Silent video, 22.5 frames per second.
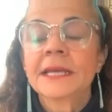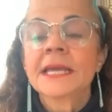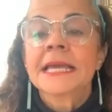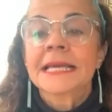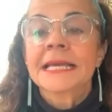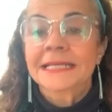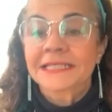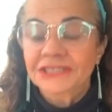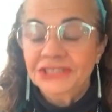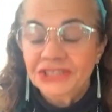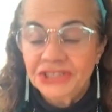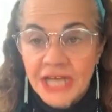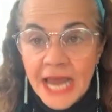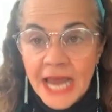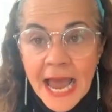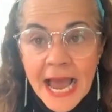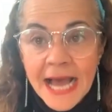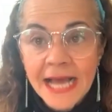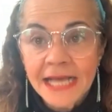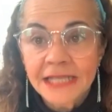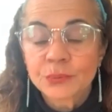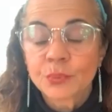and
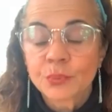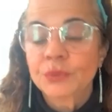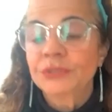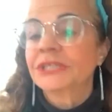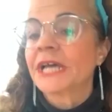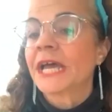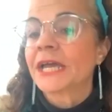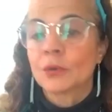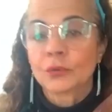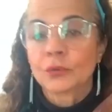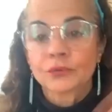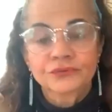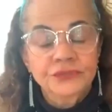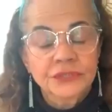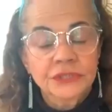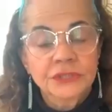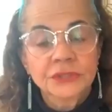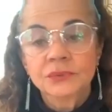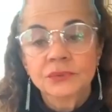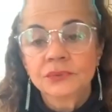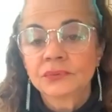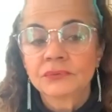jazz, which I
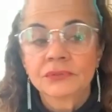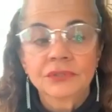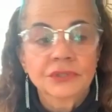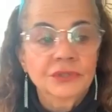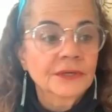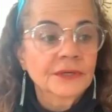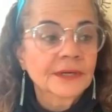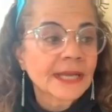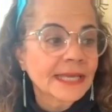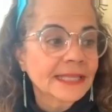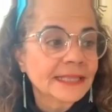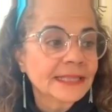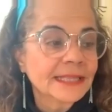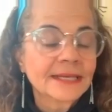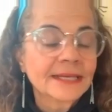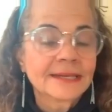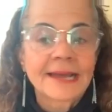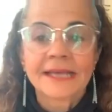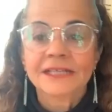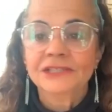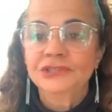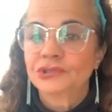continued to learn. And then
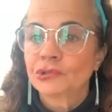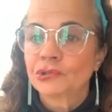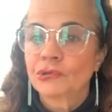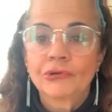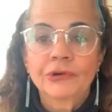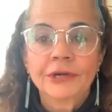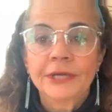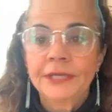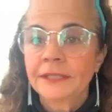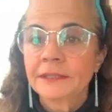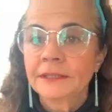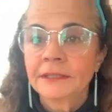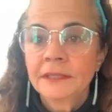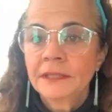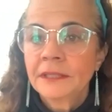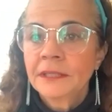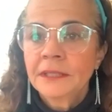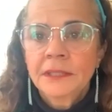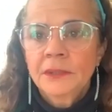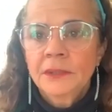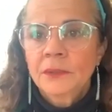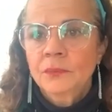I joined
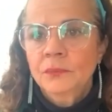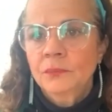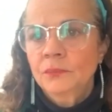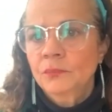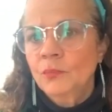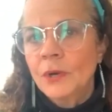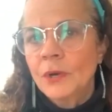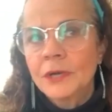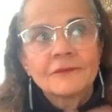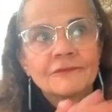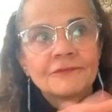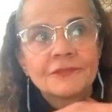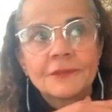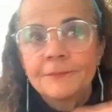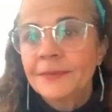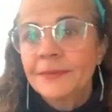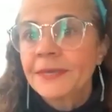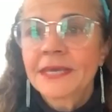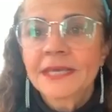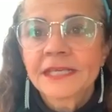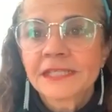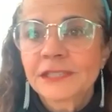one of the
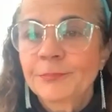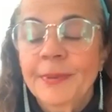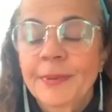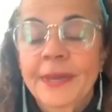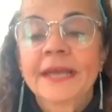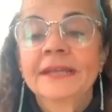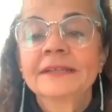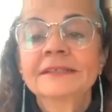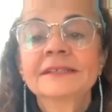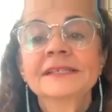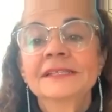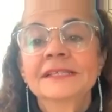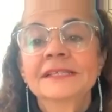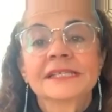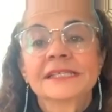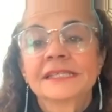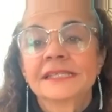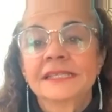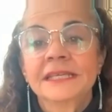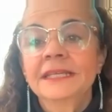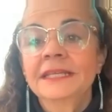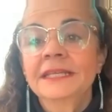biggest bands in the
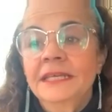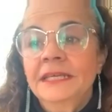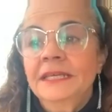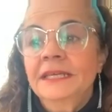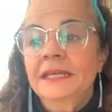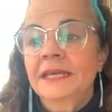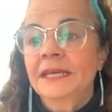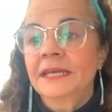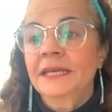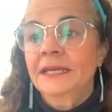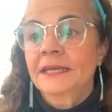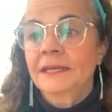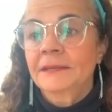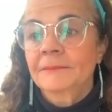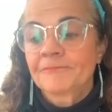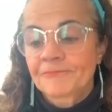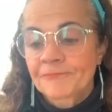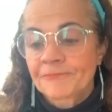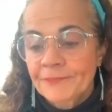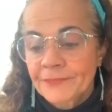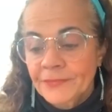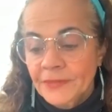city
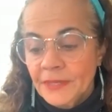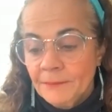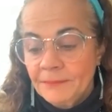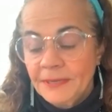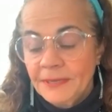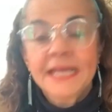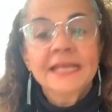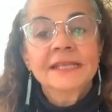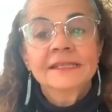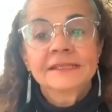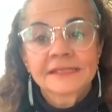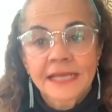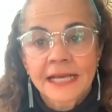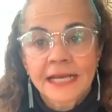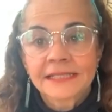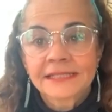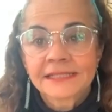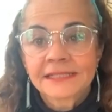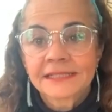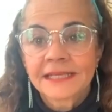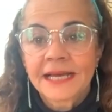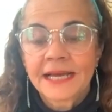playing
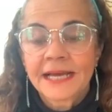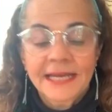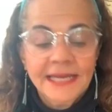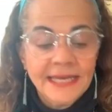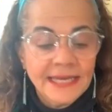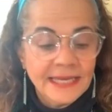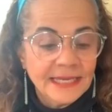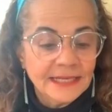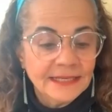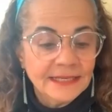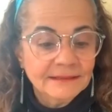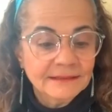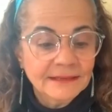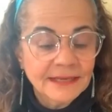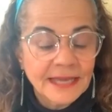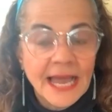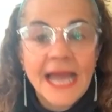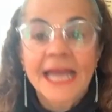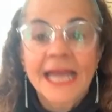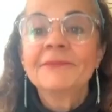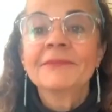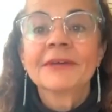salsa, and
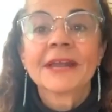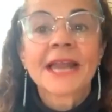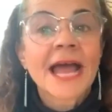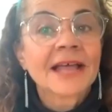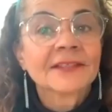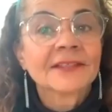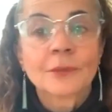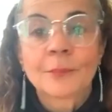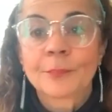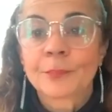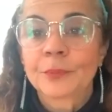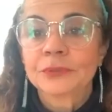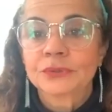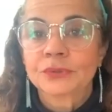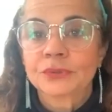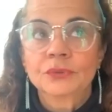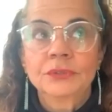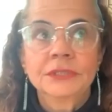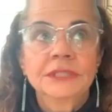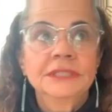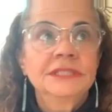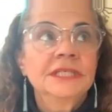I even had the
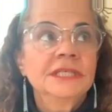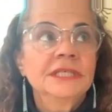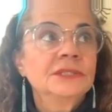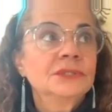opportunity